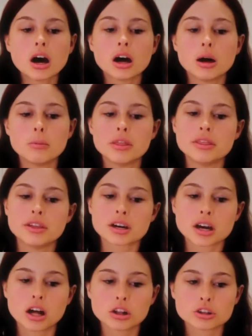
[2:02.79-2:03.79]
Um, the
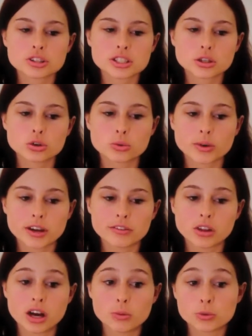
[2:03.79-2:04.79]
Color Silk
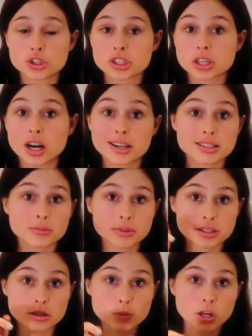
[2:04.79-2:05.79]
Revlon, which is awesome.
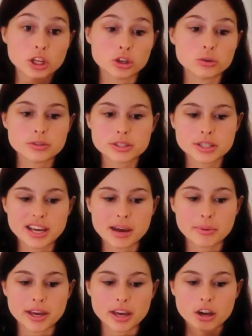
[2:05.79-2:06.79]
This is what I used to dye
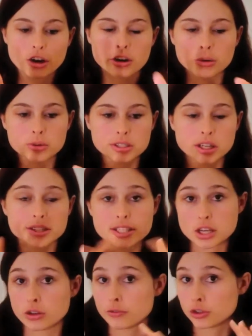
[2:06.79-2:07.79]
my hair. It was on
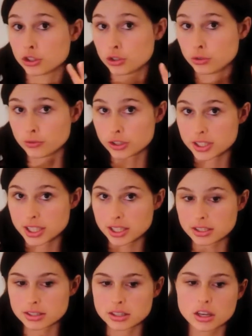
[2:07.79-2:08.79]
sale for two for
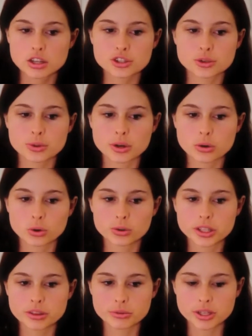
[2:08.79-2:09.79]
six. So they were
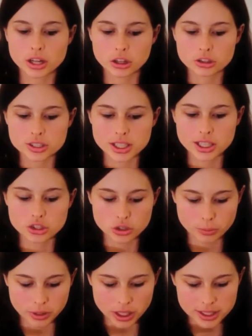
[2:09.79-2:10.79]
only $3 each.
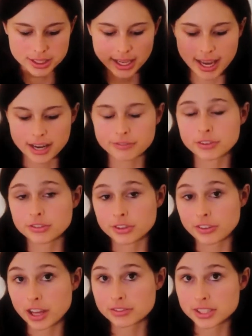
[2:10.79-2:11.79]
Plus, I had a
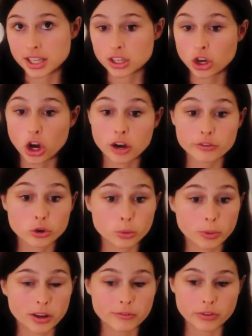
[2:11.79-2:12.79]
55 cent off
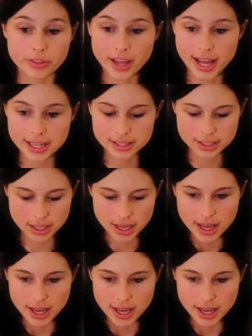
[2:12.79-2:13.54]
coupon for that.